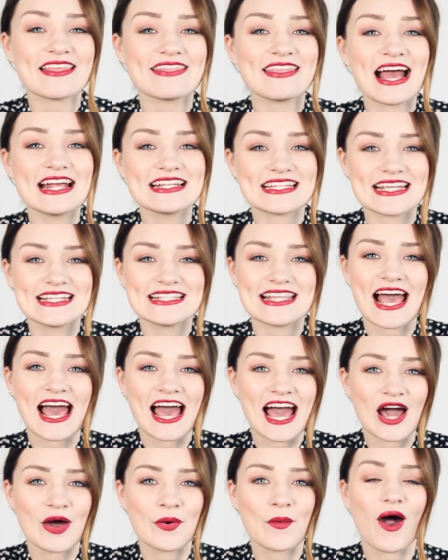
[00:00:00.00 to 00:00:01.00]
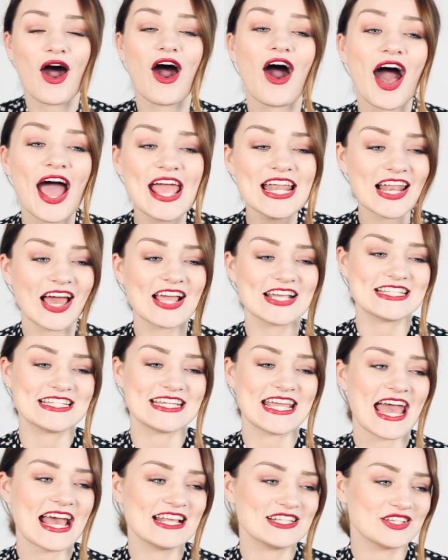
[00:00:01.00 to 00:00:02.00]
that is how I like to
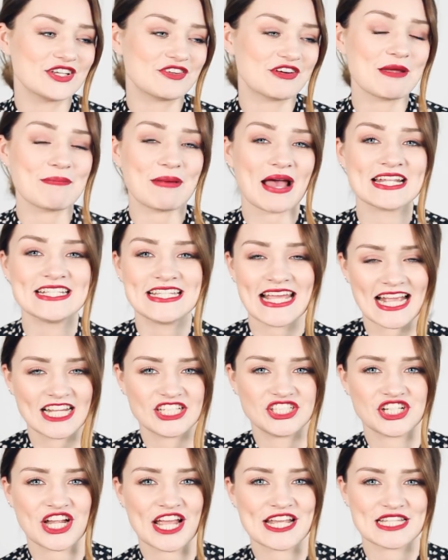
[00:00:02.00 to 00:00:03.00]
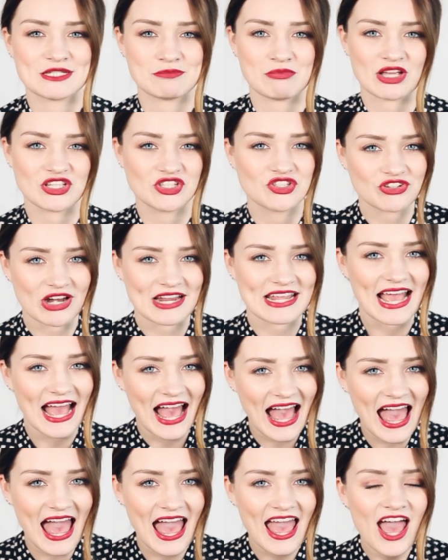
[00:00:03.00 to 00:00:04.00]
get grip and texture into my straight
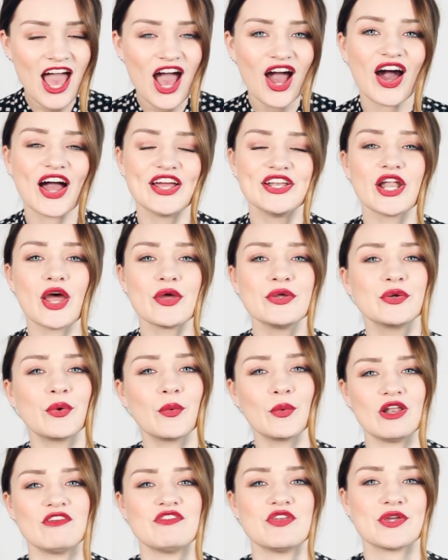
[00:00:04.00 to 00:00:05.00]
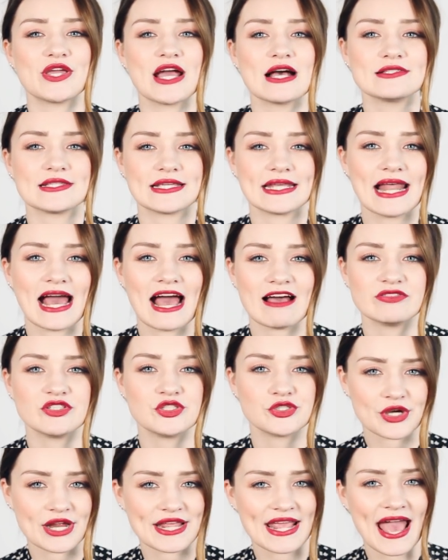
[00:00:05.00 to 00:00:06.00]
hair. I know not all of you guys are going to have
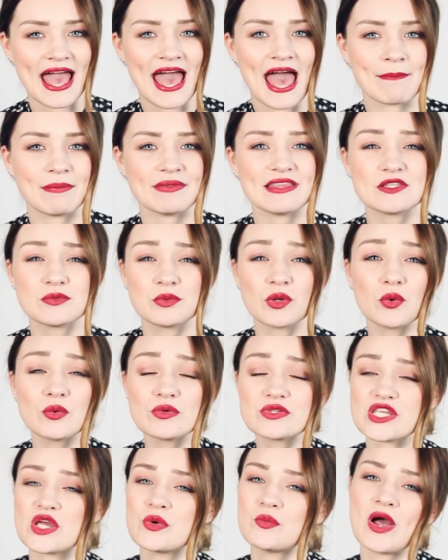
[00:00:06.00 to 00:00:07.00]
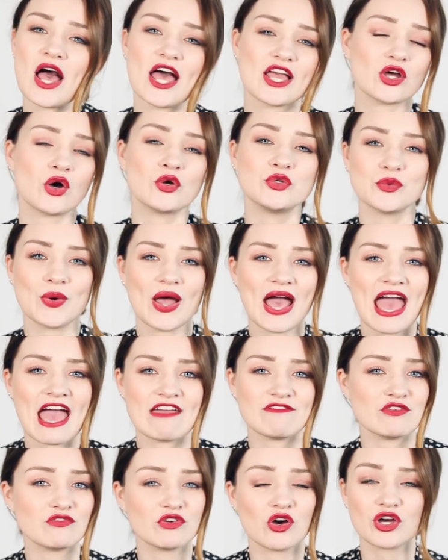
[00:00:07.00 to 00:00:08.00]
straight hair, but this will also work on your hair
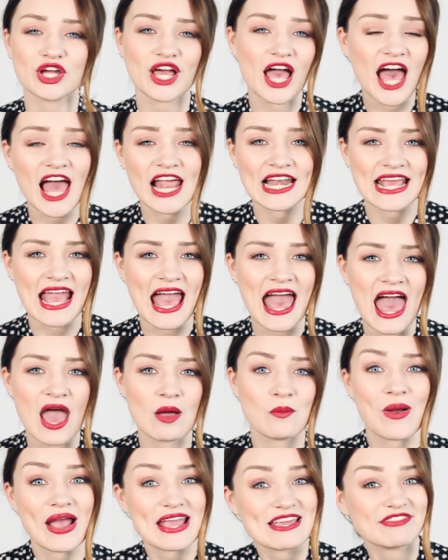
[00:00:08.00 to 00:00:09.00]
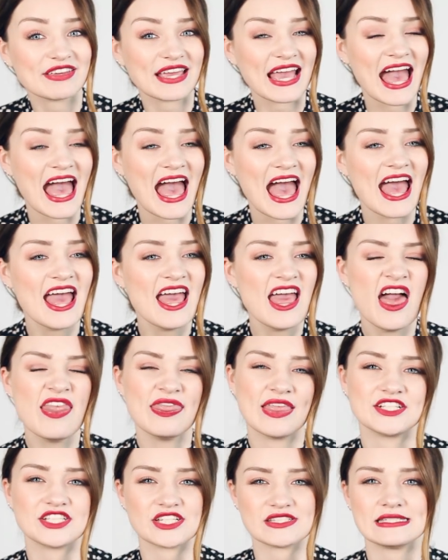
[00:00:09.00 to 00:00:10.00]
if you've got curly hair, wavy hair,
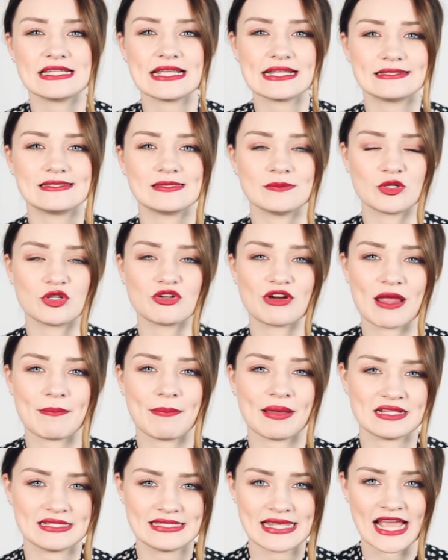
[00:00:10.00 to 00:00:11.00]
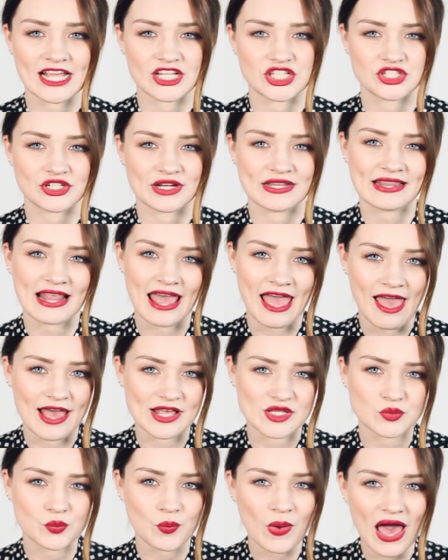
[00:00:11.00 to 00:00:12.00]
that just needs some grip and texture in there
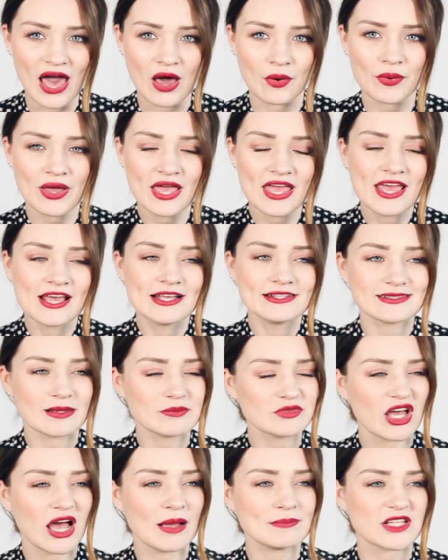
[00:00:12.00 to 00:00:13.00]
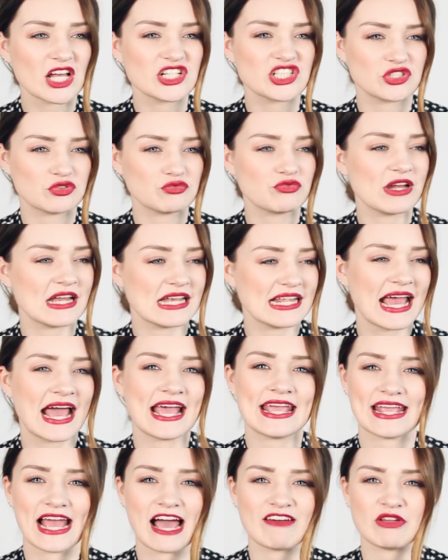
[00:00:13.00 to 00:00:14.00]
as well. Sometimes I just really
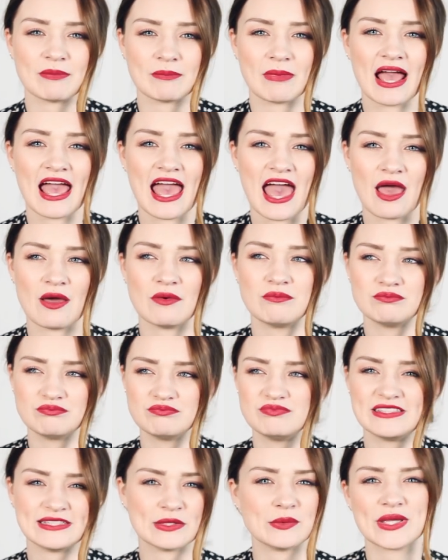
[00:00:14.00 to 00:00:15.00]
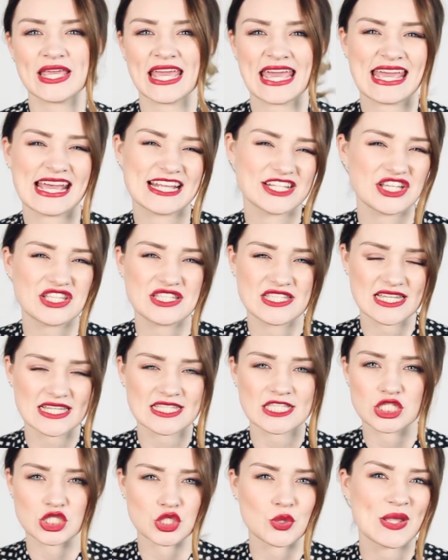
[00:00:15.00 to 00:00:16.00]
hate having my hair silky. It just
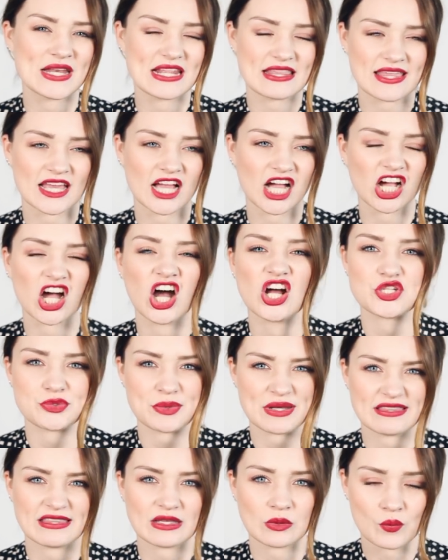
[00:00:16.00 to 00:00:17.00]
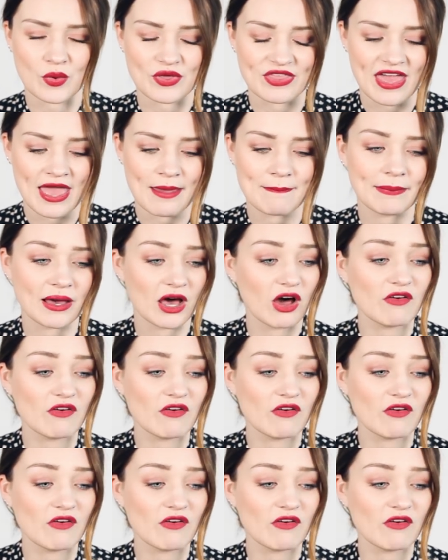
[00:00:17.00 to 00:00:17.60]
doesn't do anything. I can't do anything with it. But